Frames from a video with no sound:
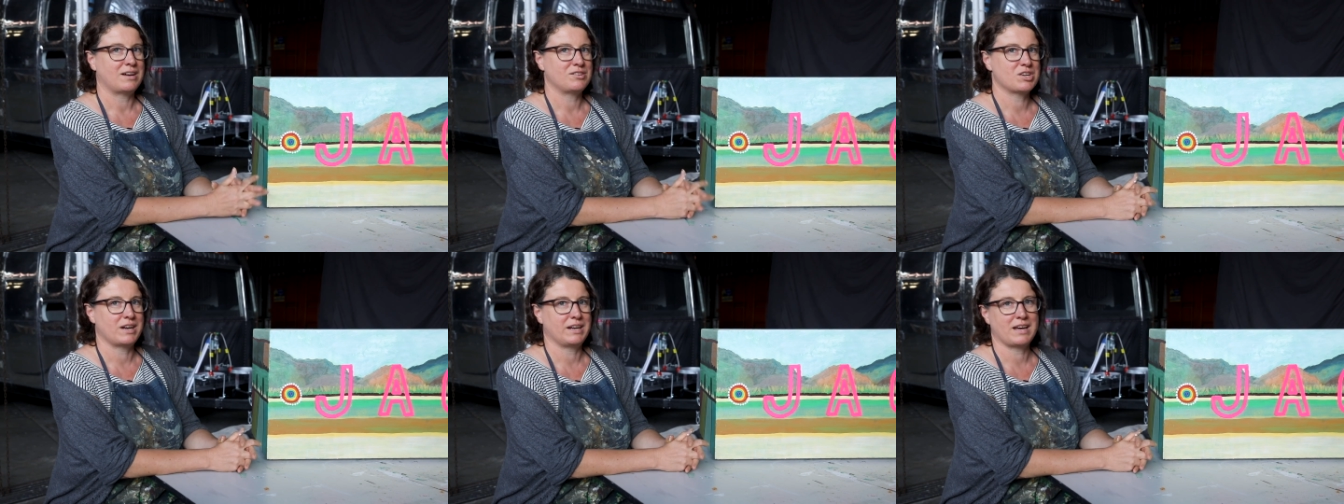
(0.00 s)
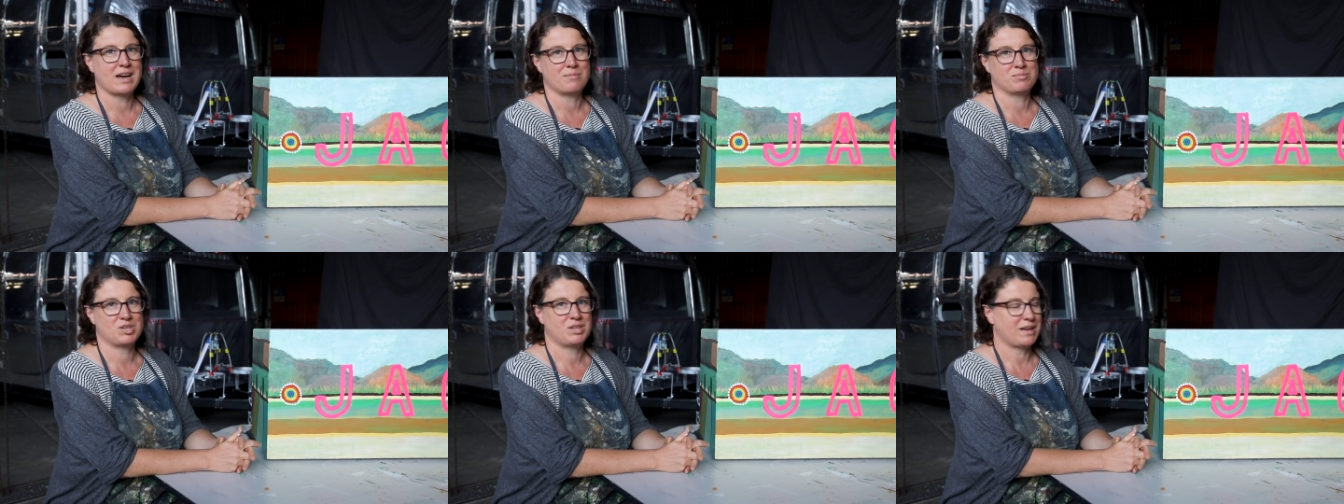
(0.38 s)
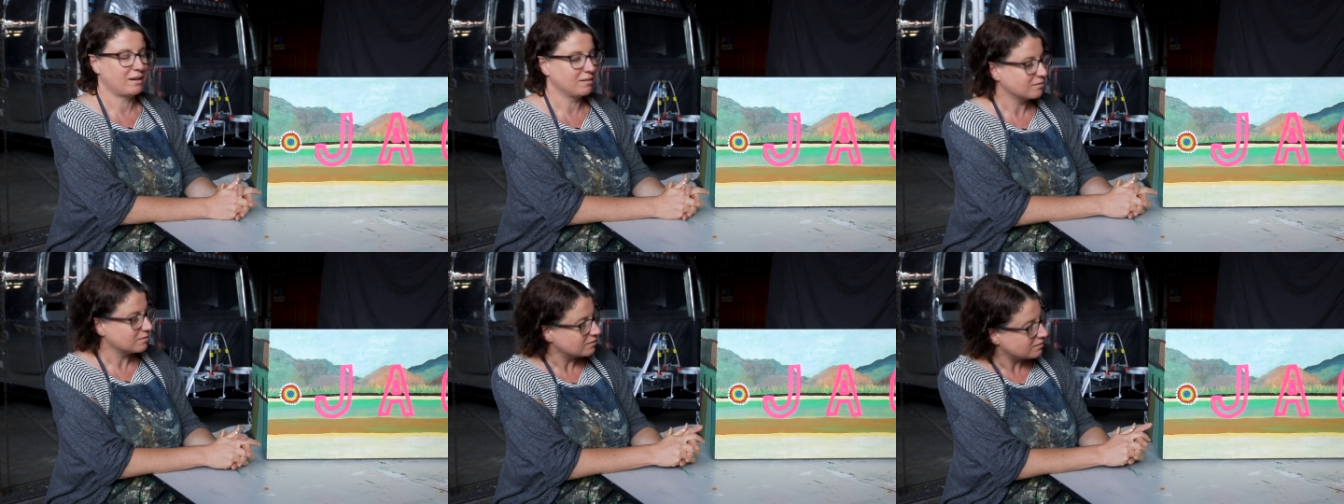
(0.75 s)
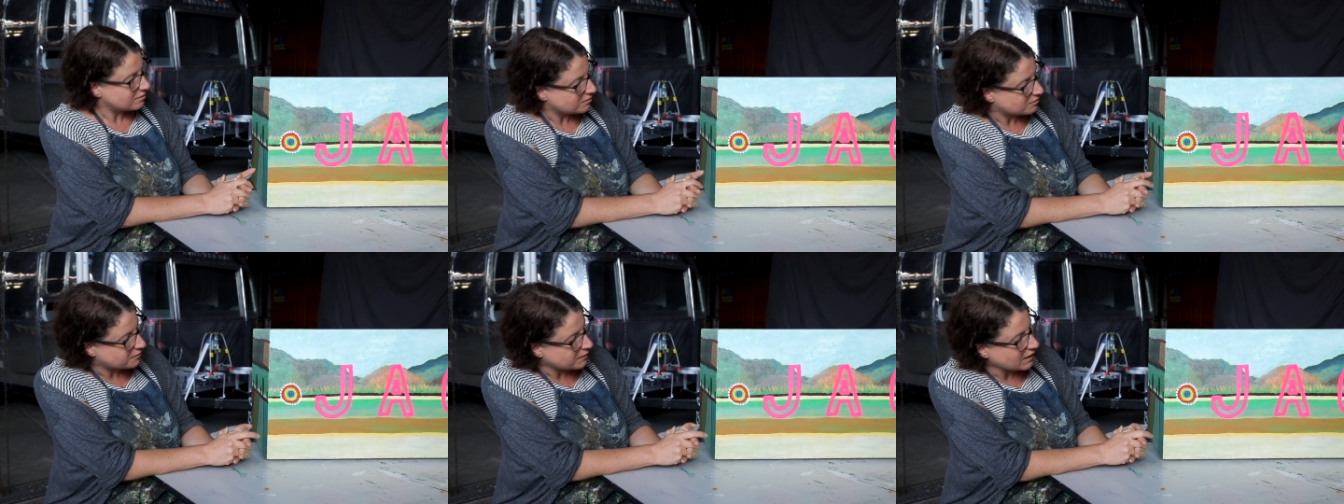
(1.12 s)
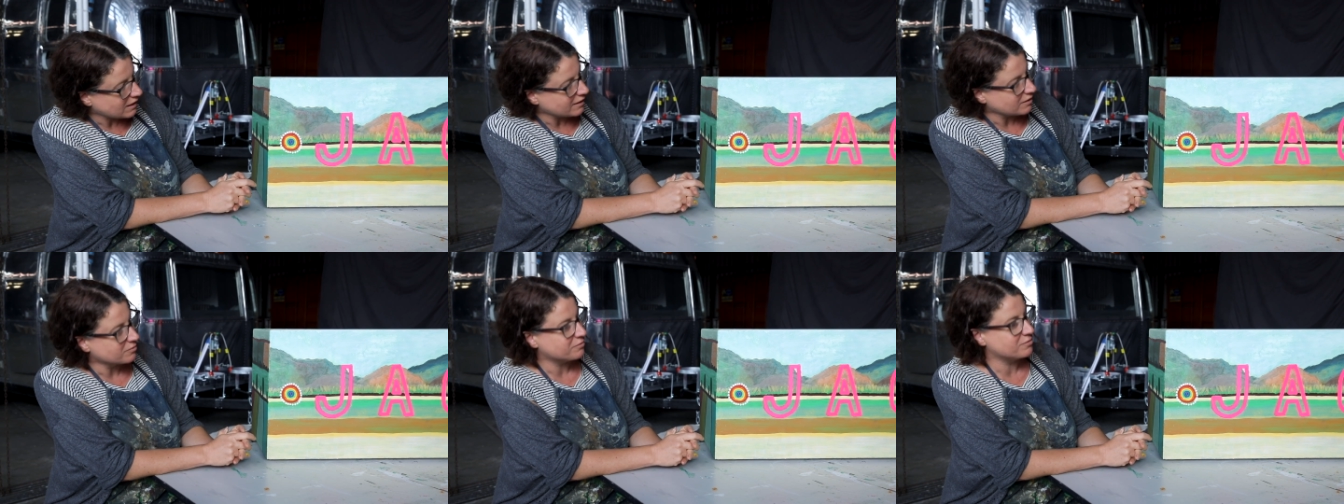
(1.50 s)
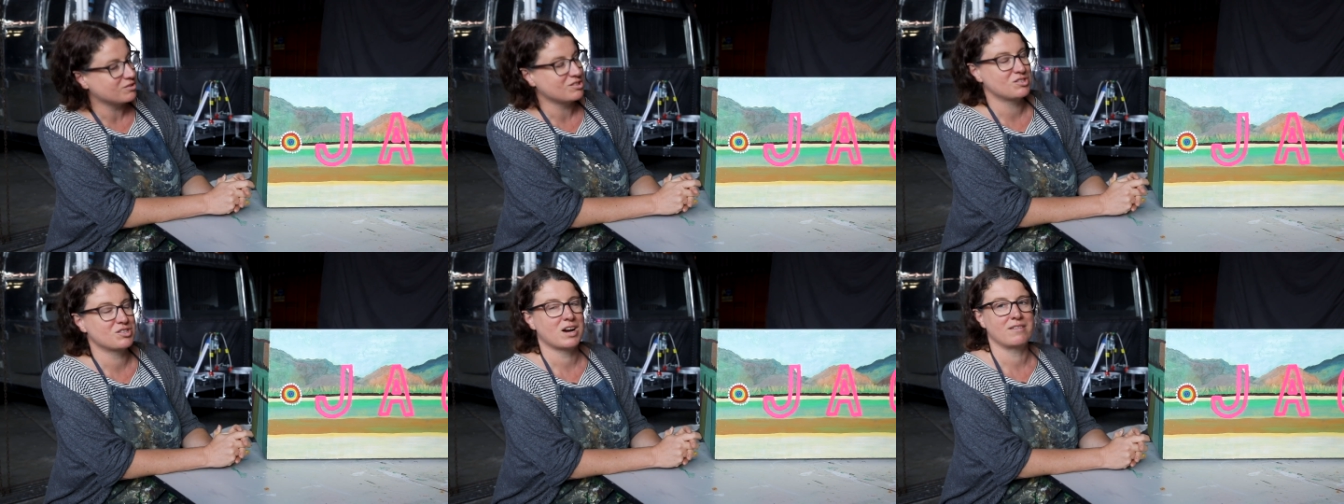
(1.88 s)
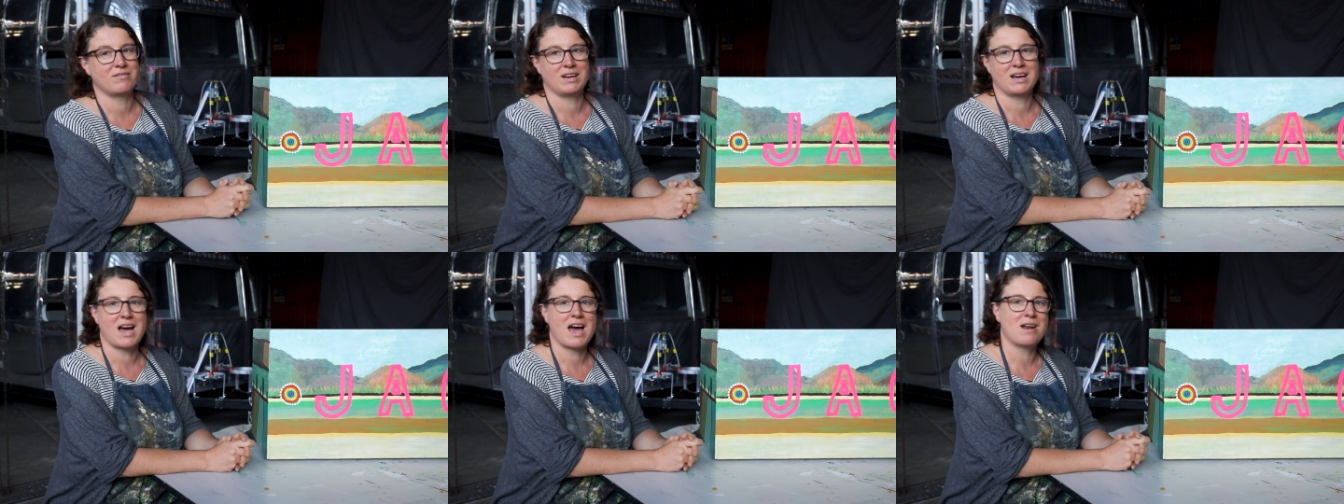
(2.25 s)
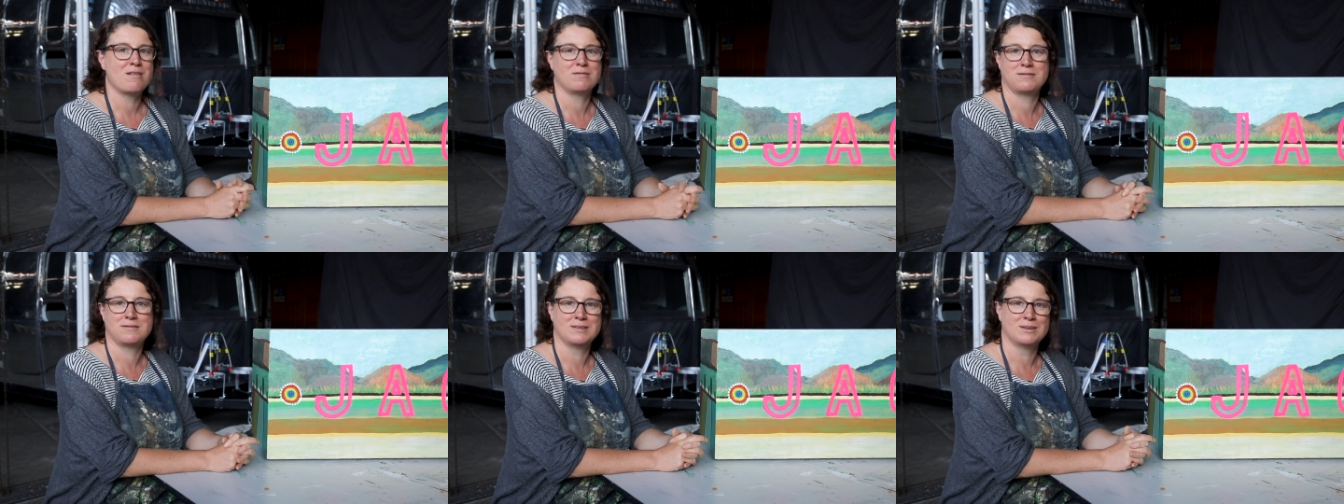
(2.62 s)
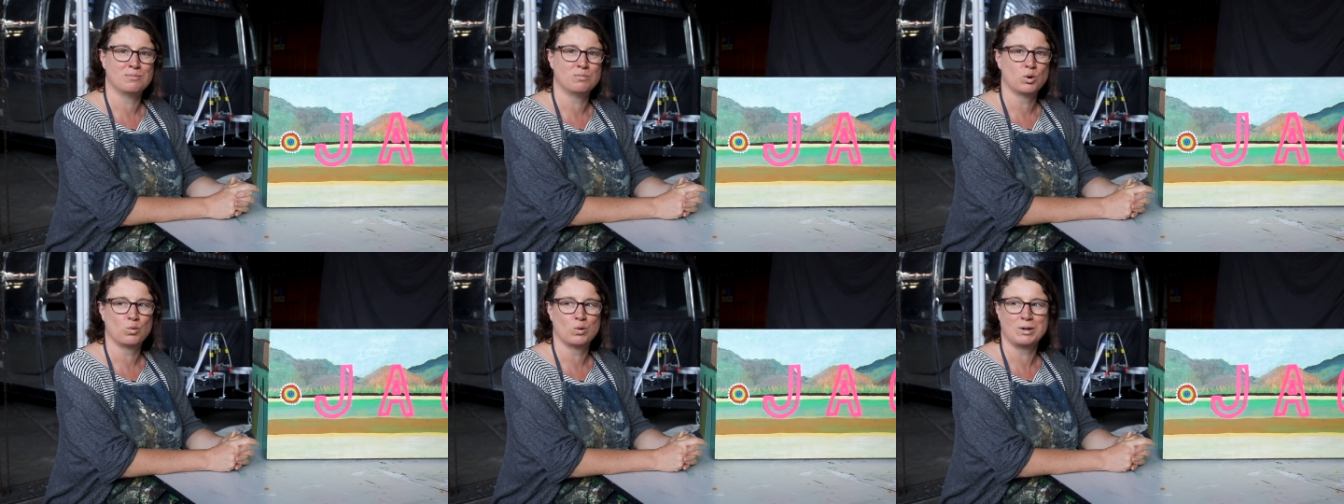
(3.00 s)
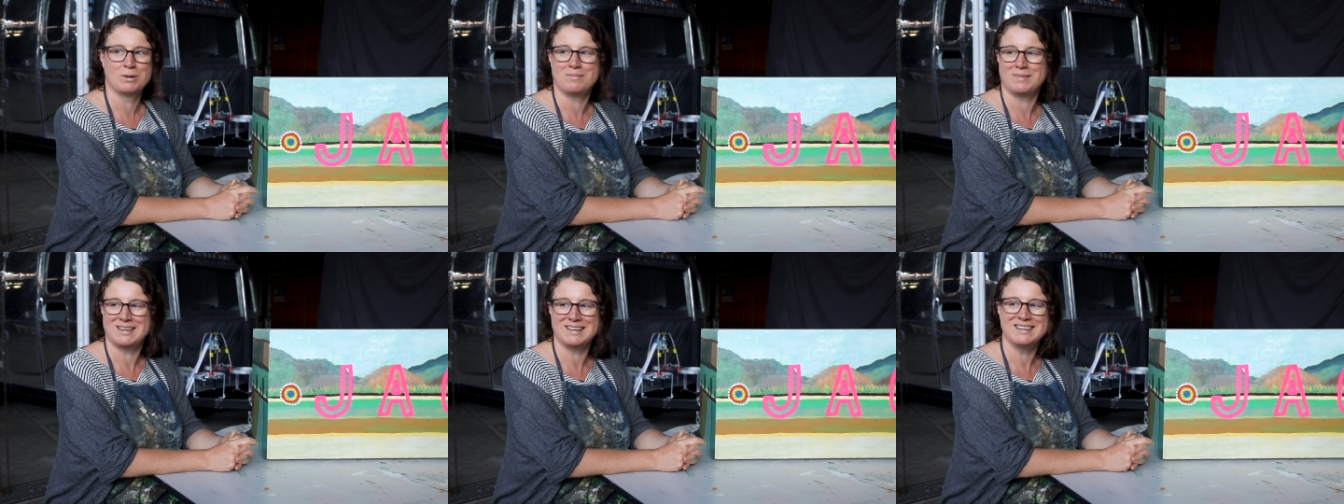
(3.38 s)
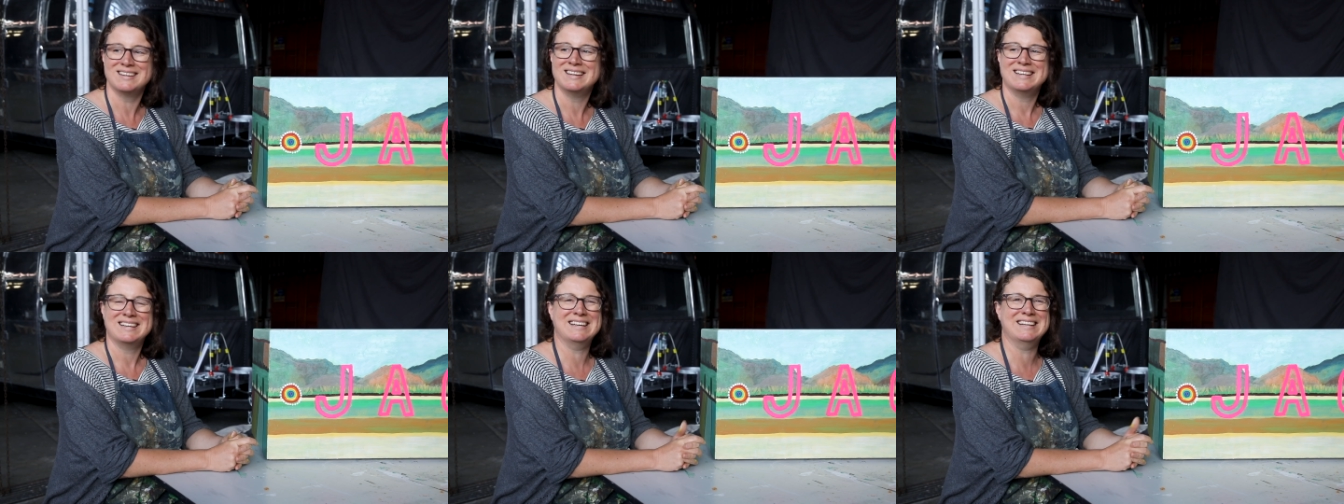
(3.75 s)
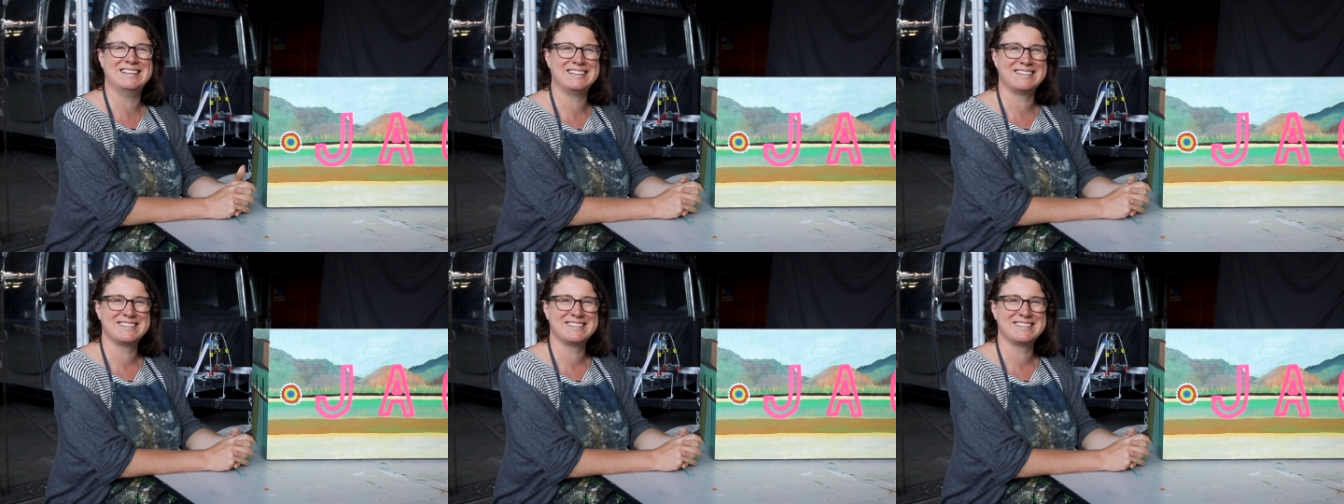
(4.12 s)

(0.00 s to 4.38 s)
trying to capture that feeling of driving out of Murwillumbah